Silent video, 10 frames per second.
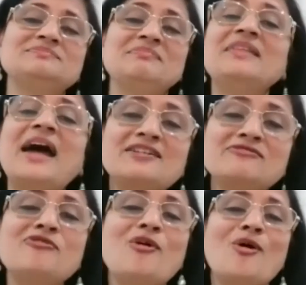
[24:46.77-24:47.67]
that
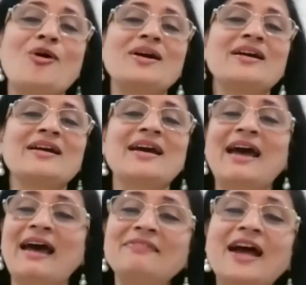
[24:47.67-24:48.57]
fog,
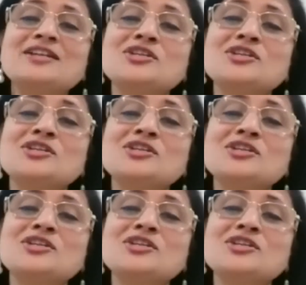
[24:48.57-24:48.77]
and that